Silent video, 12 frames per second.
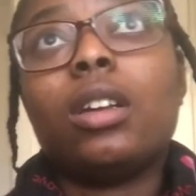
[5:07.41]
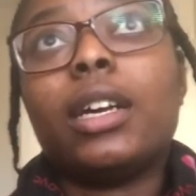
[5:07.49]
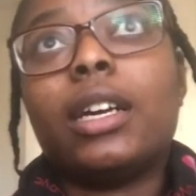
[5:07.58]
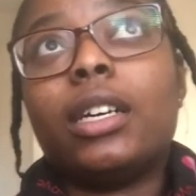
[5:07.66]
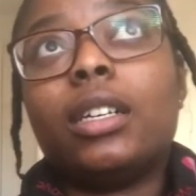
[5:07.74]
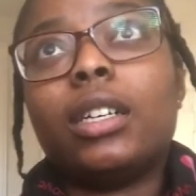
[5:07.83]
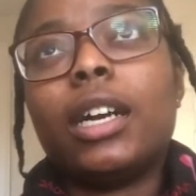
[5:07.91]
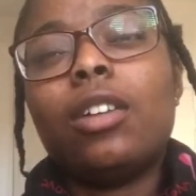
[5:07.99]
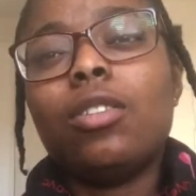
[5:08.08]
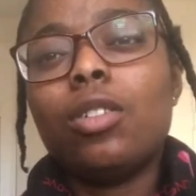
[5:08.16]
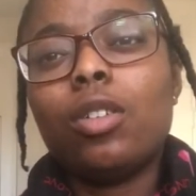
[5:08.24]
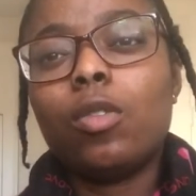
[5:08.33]
I
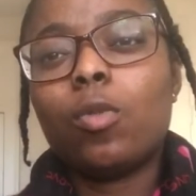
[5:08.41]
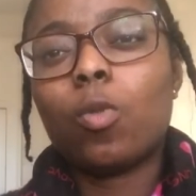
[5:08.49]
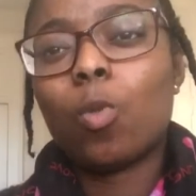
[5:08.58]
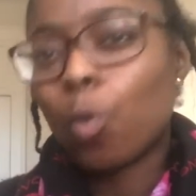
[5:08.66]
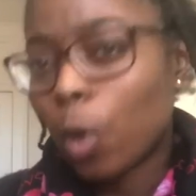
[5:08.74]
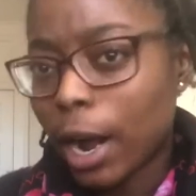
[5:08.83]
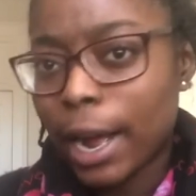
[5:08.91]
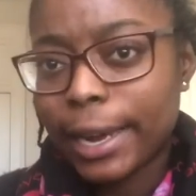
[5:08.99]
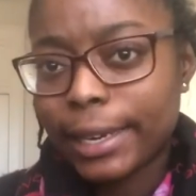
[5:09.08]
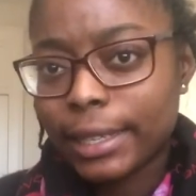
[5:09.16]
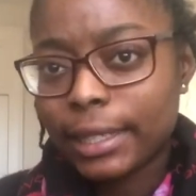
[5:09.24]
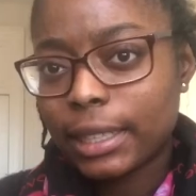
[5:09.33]
don't know
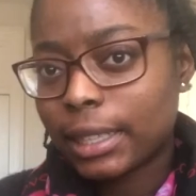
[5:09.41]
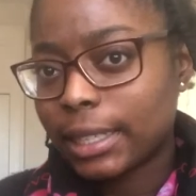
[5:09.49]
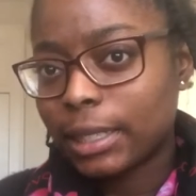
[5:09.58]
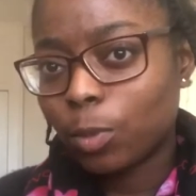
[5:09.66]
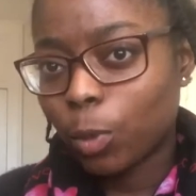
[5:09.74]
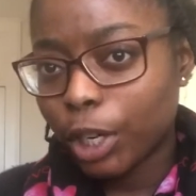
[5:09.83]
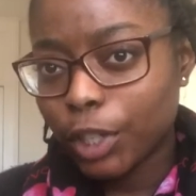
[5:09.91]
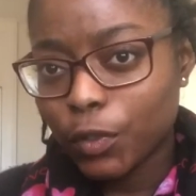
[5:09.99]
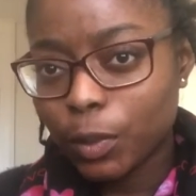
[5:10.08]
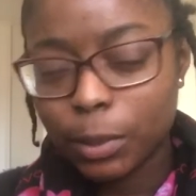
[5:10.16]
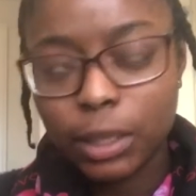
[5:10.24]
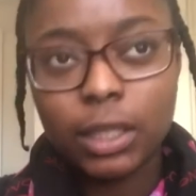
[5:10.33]
why this worked
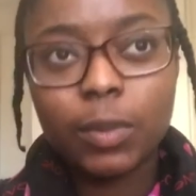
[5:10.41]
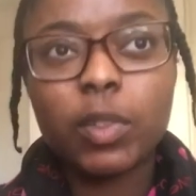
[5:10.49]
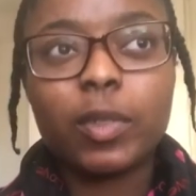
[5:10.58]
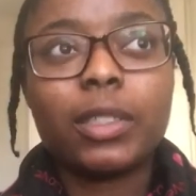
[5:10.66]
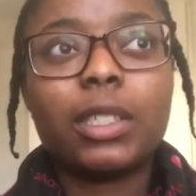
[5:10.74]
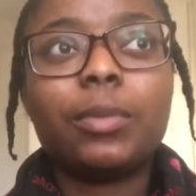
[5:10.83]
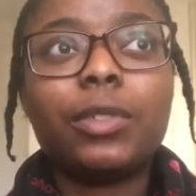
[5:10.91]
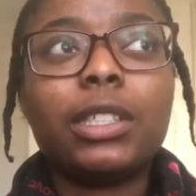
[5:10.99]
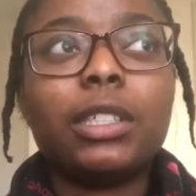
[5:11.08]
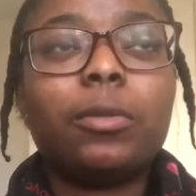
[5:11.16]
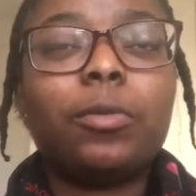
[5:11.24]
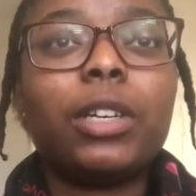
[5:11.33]
for me, but for some
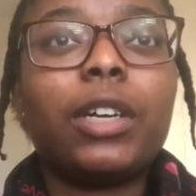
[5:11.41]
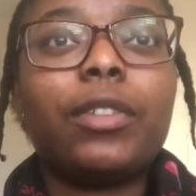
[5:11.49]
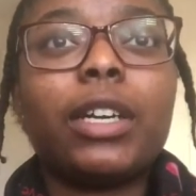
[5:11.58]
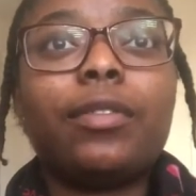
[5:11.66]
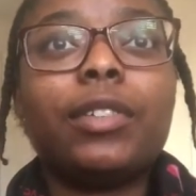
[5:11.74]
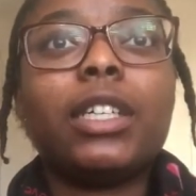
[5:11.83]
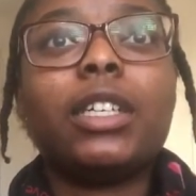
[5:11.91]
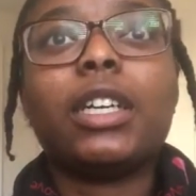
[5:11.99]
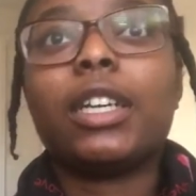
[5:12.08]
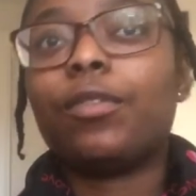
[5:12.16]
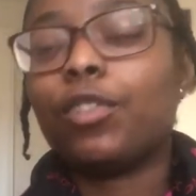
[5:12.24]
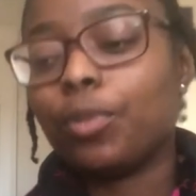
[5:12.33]
reason, whenever I read
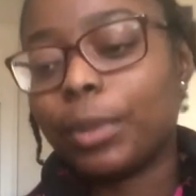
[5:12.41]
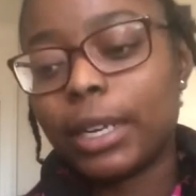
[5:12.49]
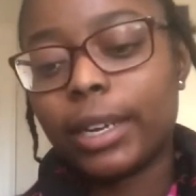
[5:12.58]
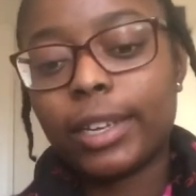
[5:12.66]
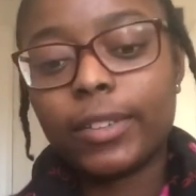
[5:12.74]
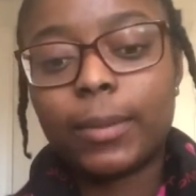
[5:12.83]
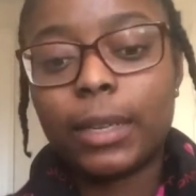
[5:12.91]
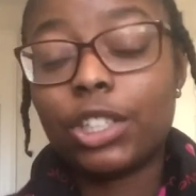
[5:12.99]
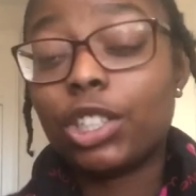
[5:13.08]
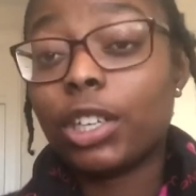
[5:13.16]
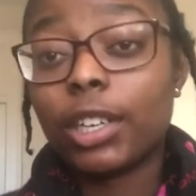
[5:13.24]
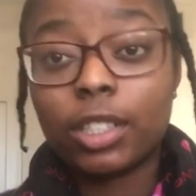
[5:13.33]
like a romance from like
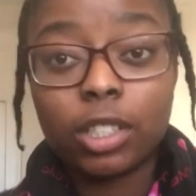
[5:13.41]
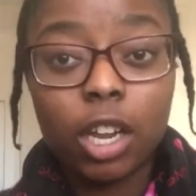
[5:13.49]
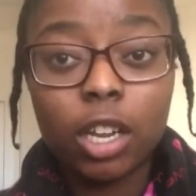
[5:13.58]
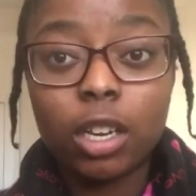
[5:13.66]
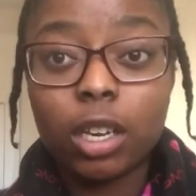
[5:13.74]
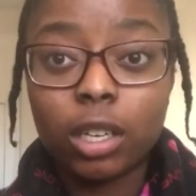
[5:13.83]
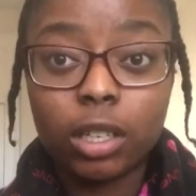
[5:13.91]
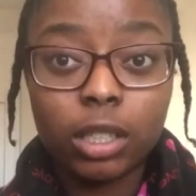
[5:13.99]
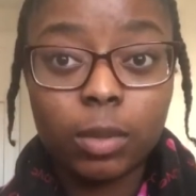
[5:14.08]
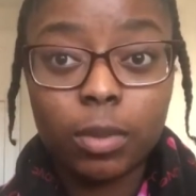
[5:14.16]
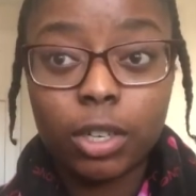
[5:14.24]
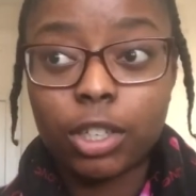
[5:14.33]
Sharon Sala, Nicholas
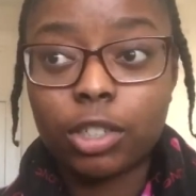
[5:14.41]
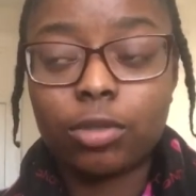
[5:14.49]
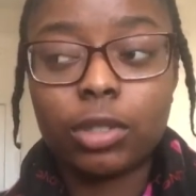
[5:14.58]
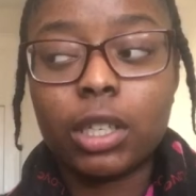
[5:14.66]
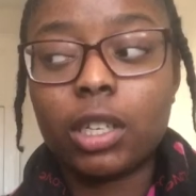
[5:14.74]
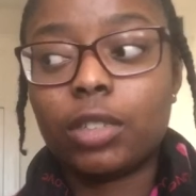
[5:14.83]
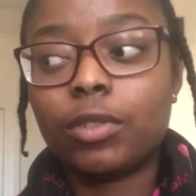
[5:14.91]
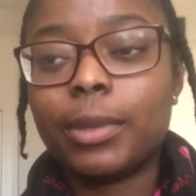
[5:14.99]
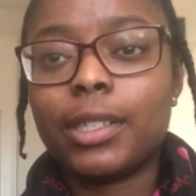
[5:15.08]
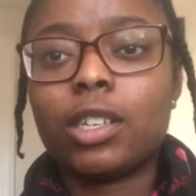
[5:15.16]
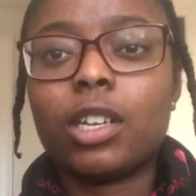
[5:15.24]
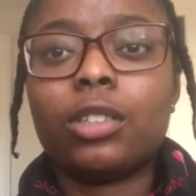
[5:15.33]
Sparks, or any other
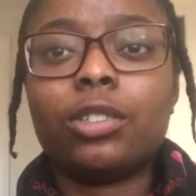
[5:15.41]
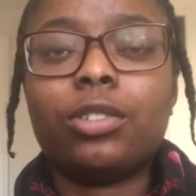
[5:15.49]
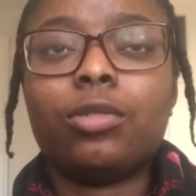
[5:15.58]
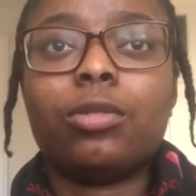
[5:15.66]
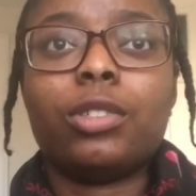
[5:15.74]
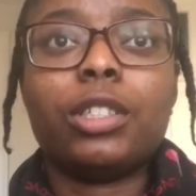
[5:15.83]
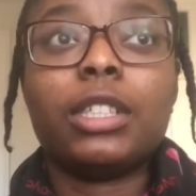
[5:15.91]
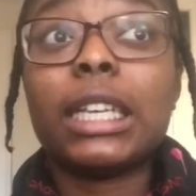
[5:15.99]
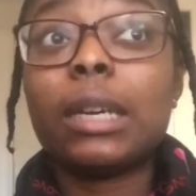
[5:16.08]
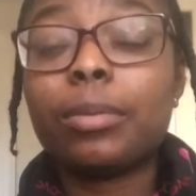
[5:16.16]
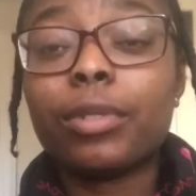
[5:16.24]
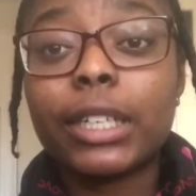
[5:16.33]
romance author, or
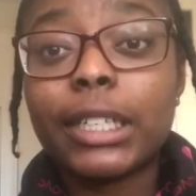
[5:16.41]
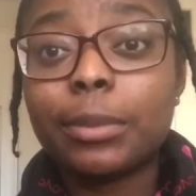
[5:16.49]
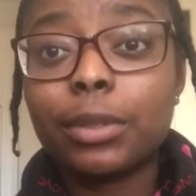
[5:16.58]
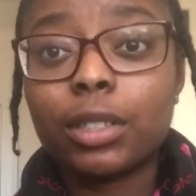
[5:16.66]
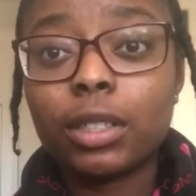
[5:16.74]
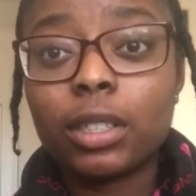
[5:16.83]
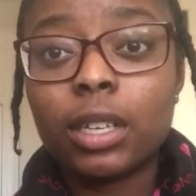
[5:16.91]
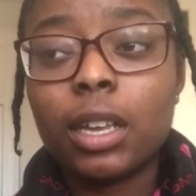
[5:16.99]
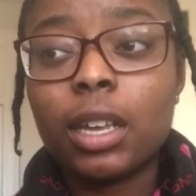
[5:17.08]
contemporary books,